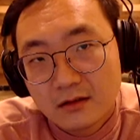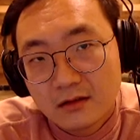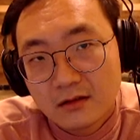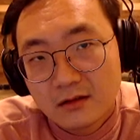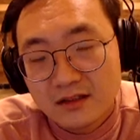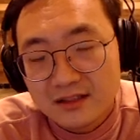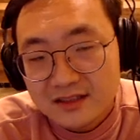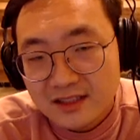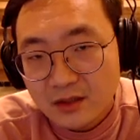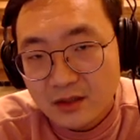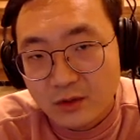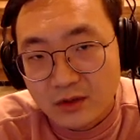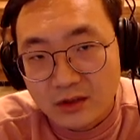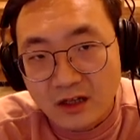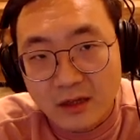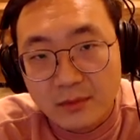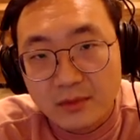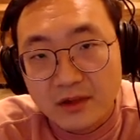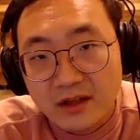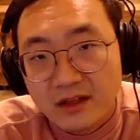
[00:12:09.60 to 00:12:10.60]
Let's say we're
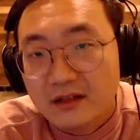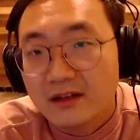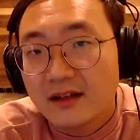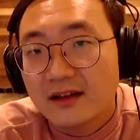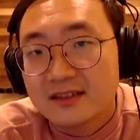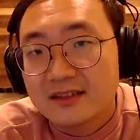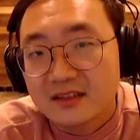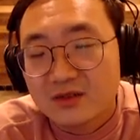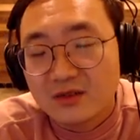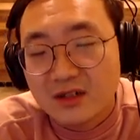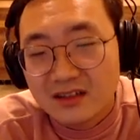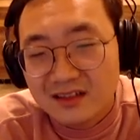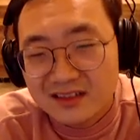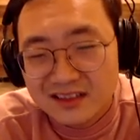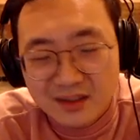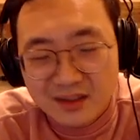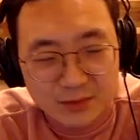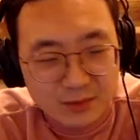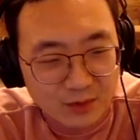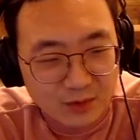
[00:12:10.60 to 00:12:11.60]
not playing Classic WoW. Let's
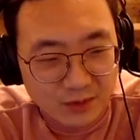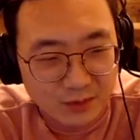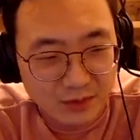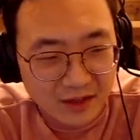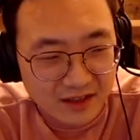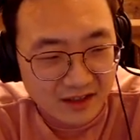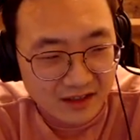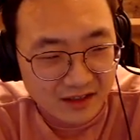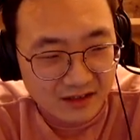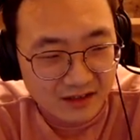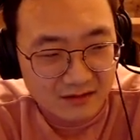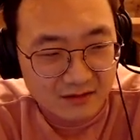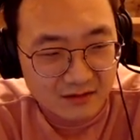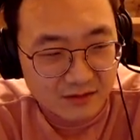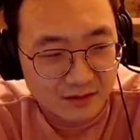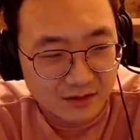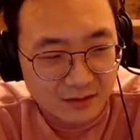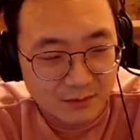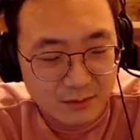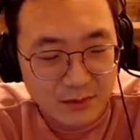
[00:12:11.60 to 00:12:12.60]
say we're playing
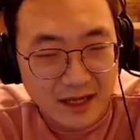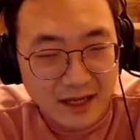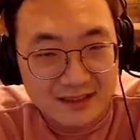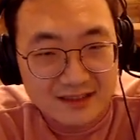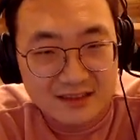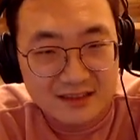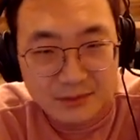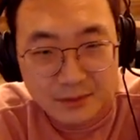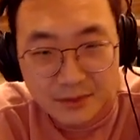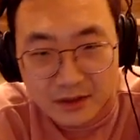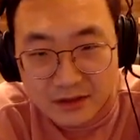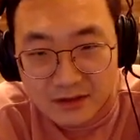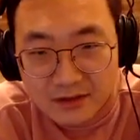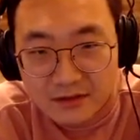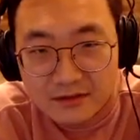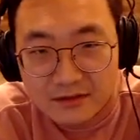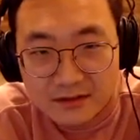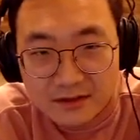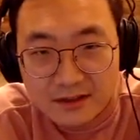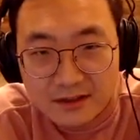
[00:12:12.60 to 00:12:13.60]
basketball,
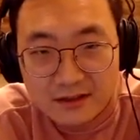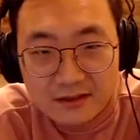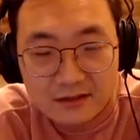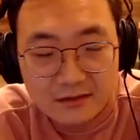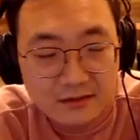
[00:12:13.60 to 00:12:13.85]
right?